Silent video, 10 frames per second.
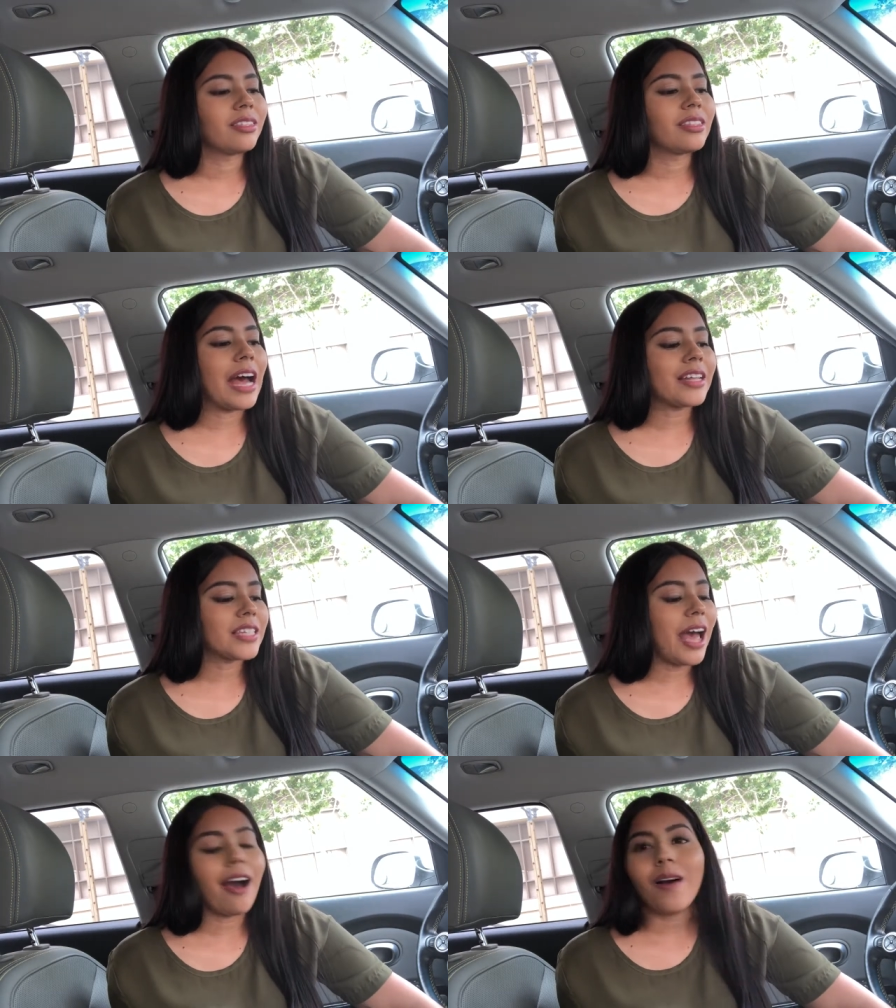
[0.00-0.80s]
that's
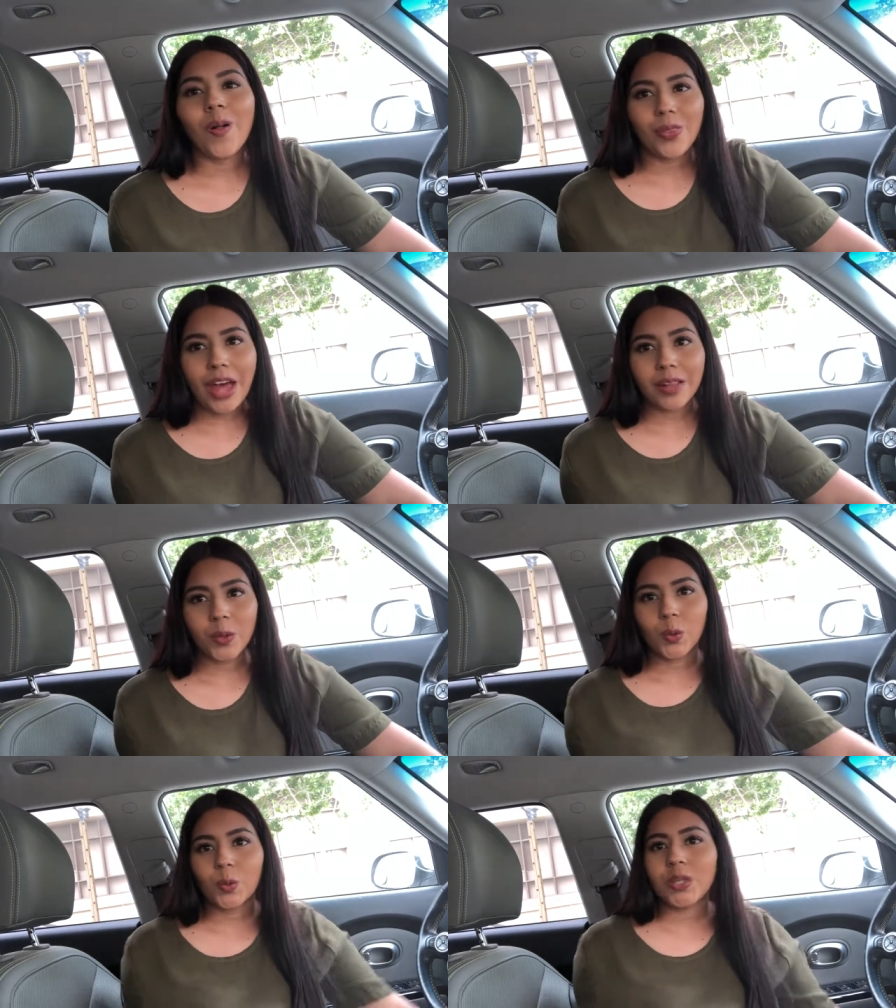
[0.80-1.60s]
how that
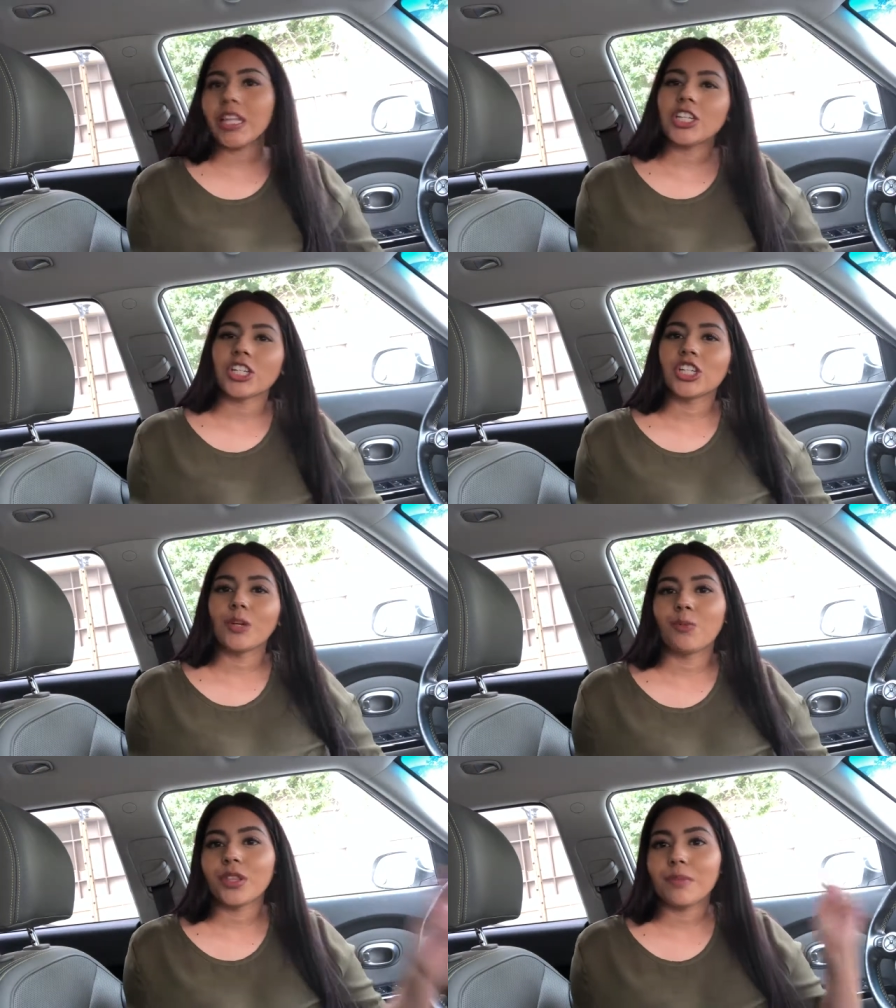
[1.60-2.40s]
little
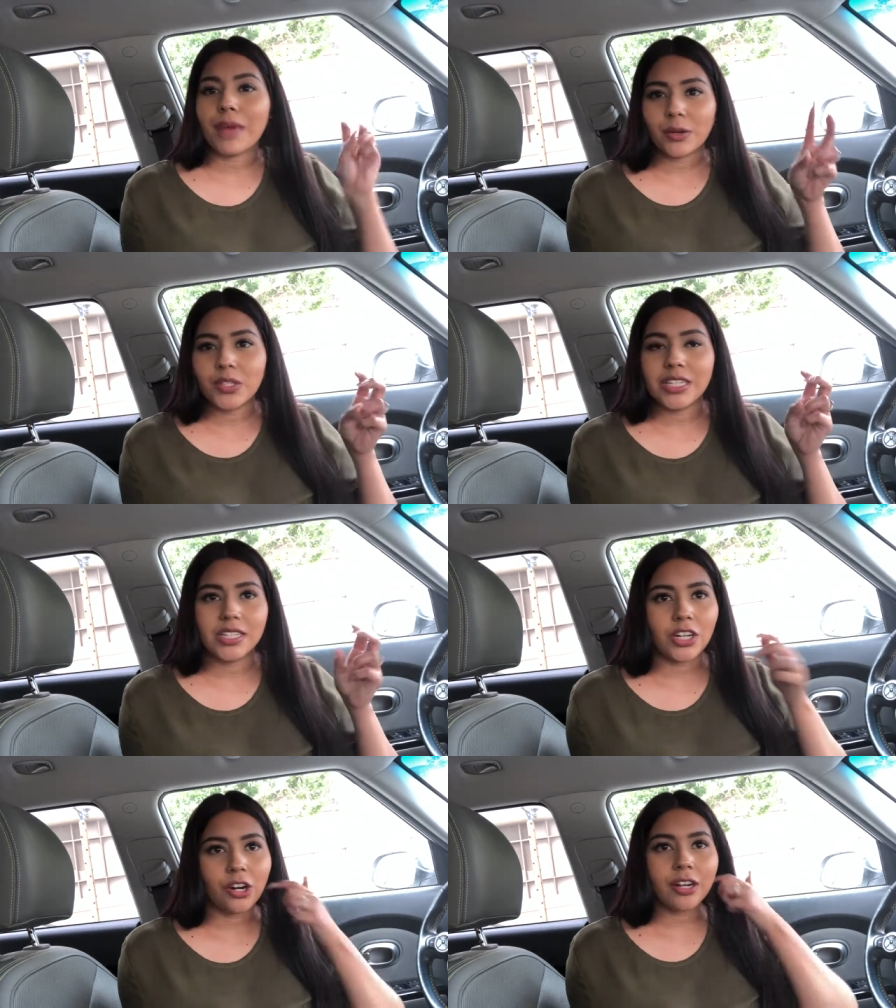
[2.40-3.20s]
relationship with the Mousy
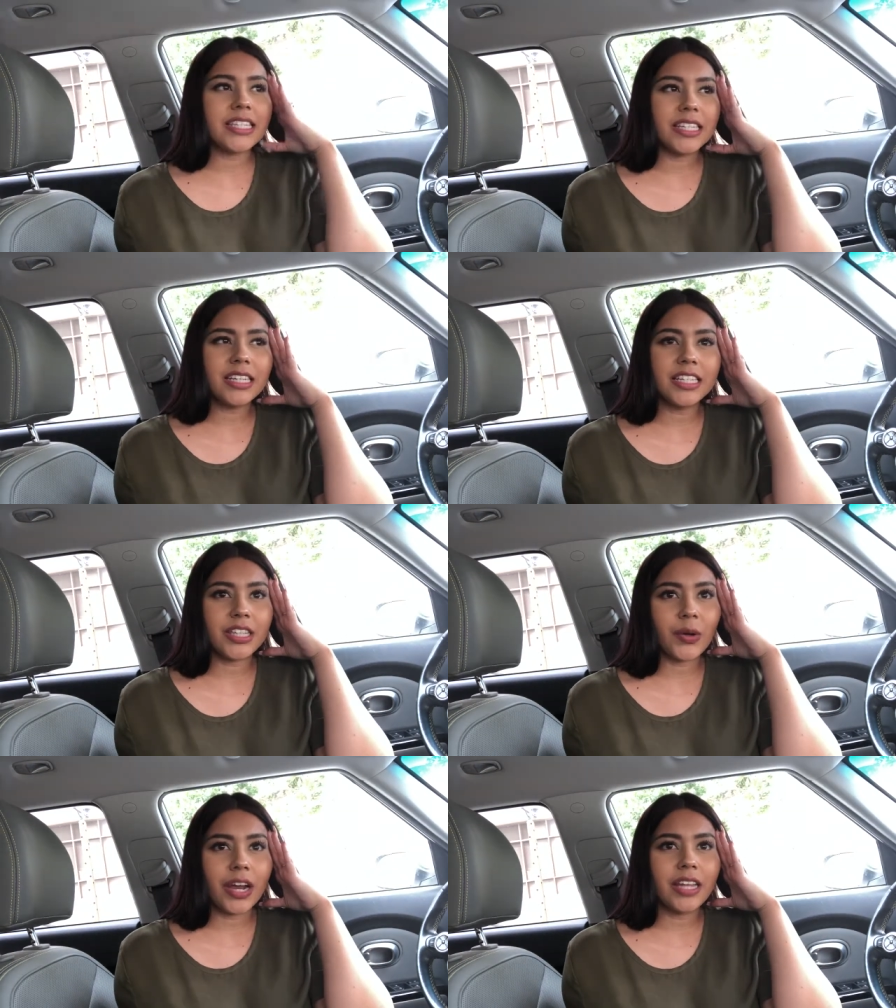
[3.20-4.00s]
started. In 6th
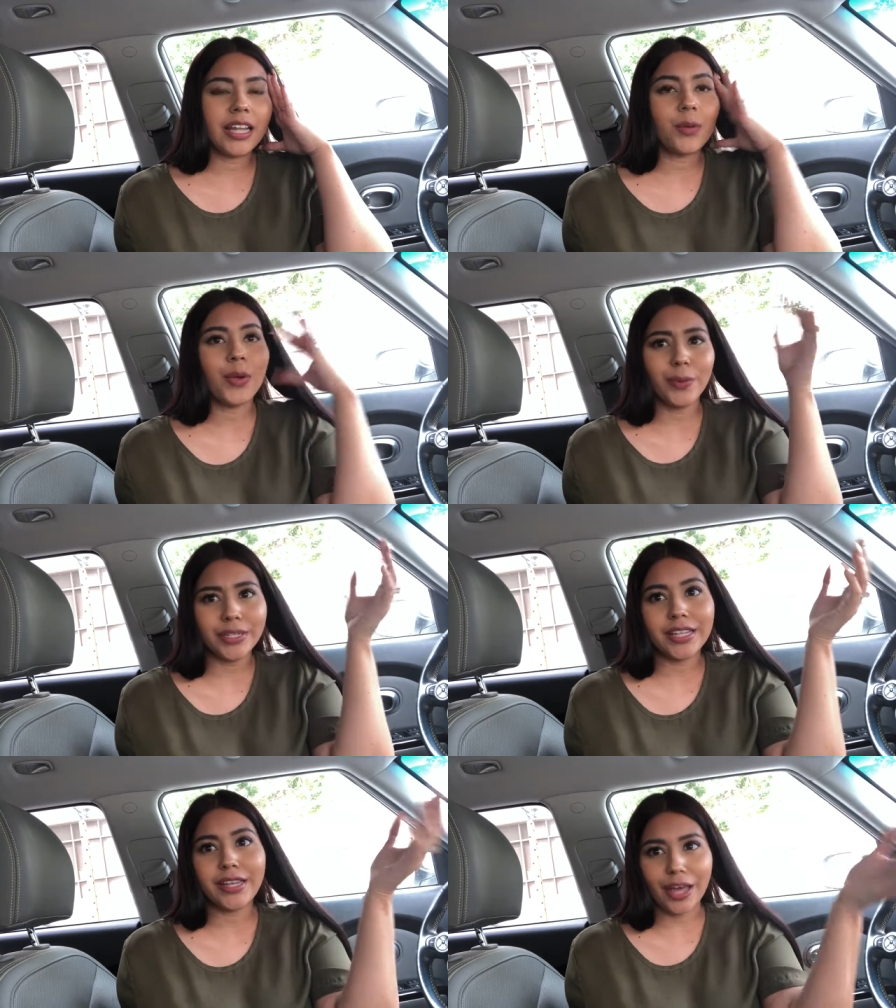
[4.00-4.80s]
grade, like we were
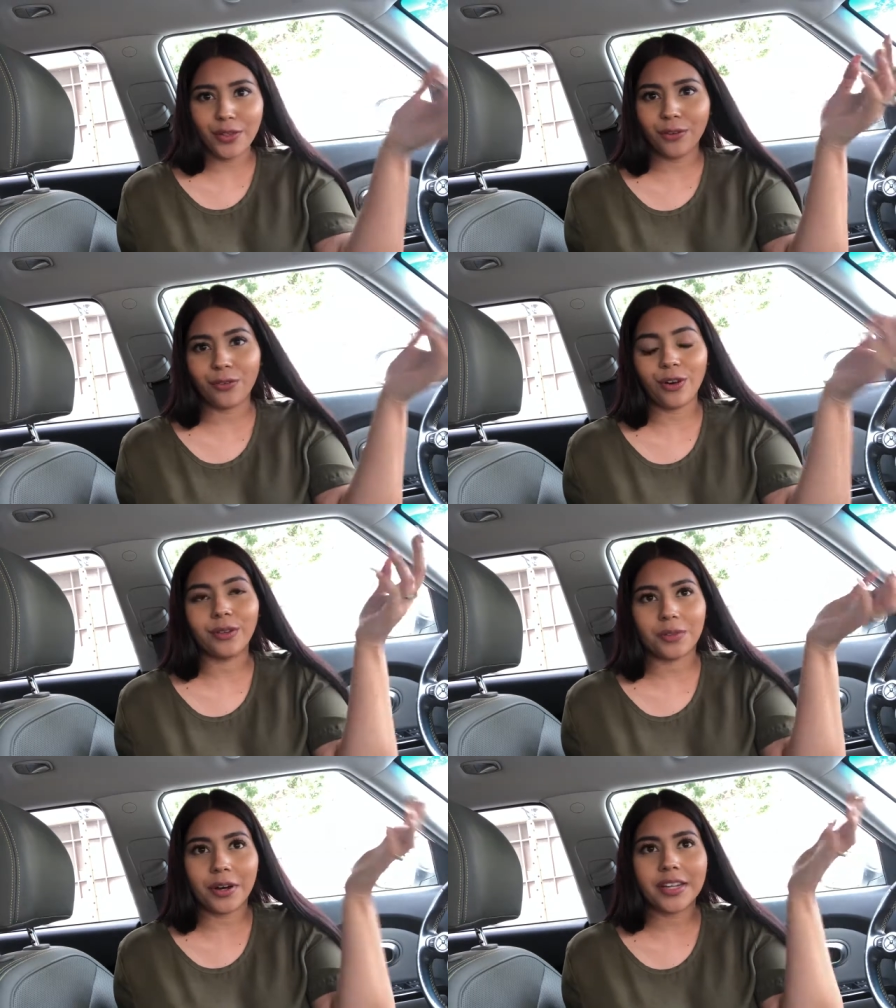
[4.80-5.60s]
together for a
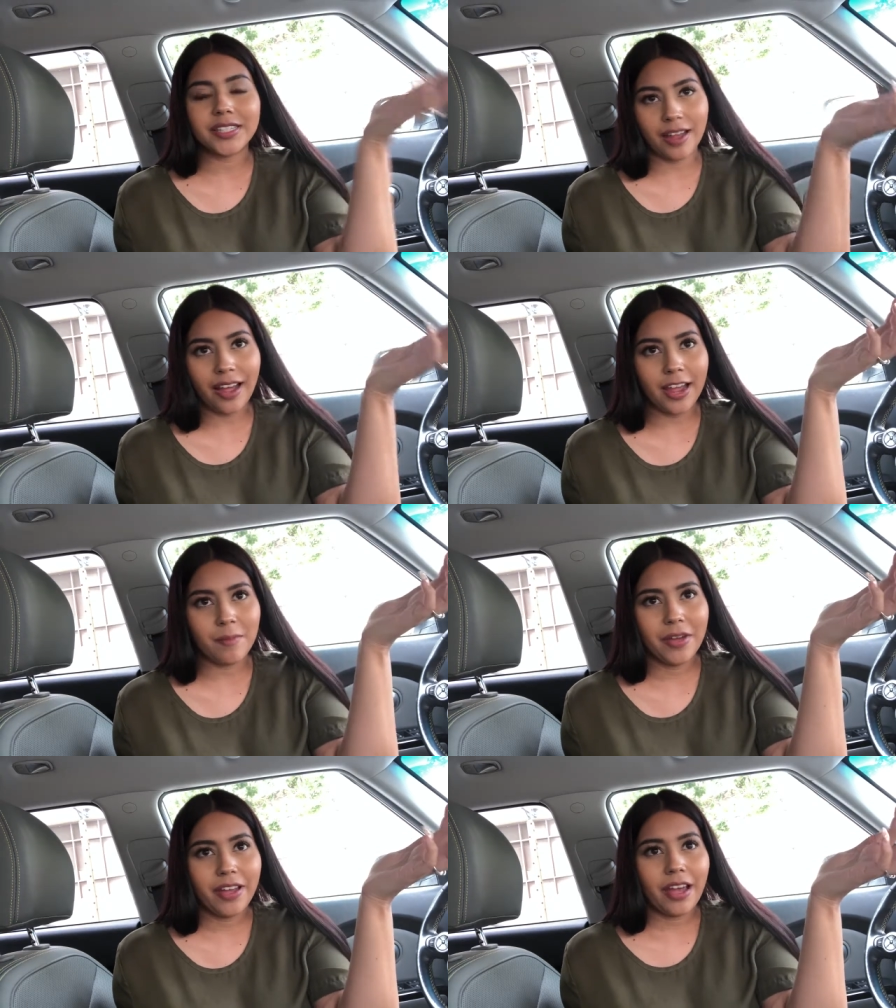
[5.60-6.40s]
long time.